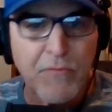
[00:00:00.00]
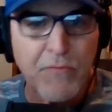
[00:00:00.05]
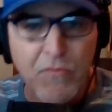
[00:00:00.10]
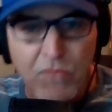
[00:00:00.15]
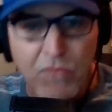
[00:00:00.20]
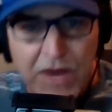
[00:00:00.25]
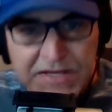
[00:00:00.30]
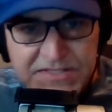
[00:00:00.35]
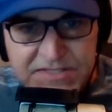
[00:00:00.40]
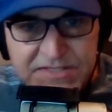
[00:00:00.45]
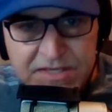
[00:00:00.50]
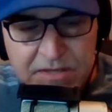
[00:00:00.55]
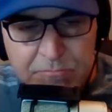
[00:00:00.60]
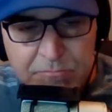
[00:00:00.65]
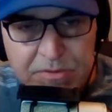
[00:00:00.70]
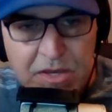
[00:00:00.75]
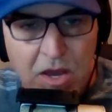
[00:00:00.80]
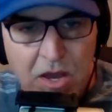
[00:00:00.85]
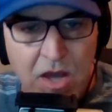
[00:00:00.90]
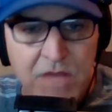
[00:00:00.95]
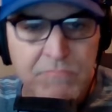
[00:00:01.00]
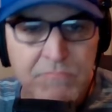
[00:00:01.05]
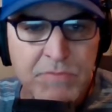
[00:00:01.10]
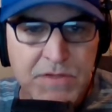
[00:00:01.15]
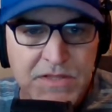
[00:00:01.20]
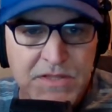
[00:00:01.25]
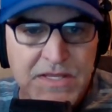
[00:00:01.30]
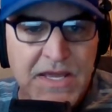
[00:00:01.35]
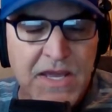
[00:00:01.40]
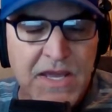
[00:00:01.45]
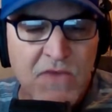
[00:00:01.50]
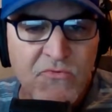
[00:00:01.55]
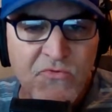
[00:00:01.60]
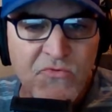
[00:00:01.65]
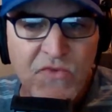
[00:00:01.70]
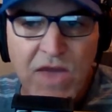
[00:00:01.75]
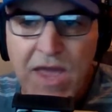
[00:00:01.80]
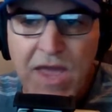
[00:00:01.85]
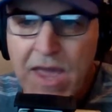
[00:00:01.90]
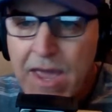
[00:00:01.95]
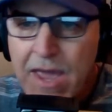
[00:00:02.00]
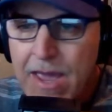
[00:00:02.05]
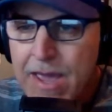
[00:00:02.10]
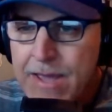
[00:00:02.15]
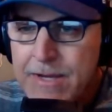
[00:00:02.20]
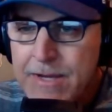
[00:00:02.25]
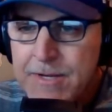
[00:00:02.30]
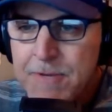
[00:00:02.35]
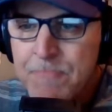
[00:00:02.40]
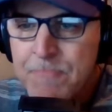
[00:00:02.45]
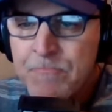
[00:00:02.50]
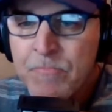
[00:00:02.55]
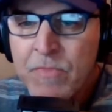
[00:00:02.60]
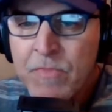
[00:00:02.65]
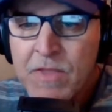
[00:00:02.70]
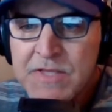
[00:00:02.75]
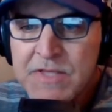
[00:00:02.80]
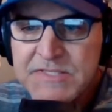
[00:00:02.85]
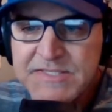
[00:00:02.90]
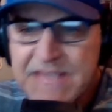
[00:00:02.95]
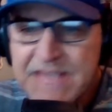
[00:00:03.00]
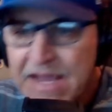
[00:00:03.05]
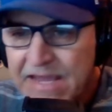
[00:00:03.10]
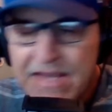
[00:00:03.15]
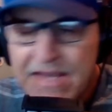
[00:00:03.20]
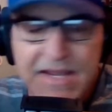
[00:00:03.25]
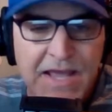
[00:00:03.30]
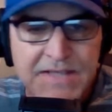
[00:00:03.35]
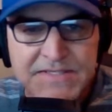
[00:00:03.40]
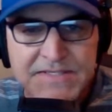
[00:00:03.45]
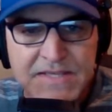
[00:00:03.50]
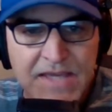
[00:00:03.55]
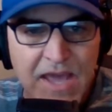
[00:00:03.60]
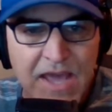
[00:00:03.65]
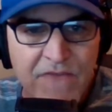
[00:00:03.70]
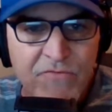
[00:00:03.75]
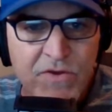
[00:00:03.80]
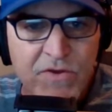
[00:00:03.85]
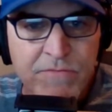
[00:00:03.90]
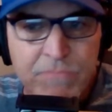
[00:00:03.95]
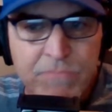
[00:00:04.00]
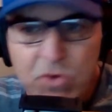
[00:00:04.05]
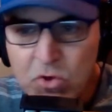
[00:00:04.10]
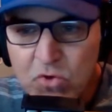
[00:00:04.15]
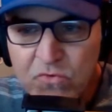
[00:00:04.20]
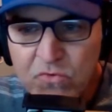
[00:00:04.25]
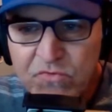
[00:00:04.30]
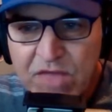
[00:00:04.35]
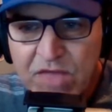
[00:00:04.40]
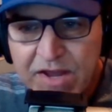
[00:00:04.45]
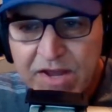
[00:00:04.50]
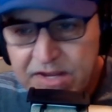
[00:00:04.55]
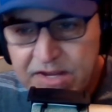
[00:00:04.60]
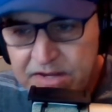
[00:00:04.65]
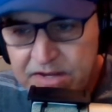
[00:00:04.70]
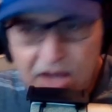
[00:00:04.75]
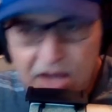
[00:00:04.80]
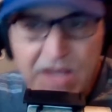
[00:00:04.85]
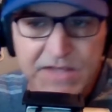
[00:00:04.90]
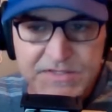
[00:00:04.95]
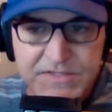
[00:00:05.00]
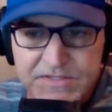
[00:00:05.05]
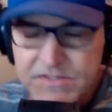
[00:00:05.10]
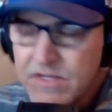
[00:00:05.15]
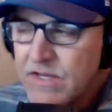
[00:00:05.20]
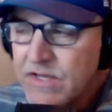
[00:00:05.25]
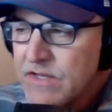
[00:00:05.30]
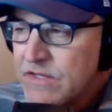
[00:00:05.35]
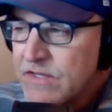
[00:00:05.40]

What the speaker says: pressing beyond belief, and second guessing every move that he does.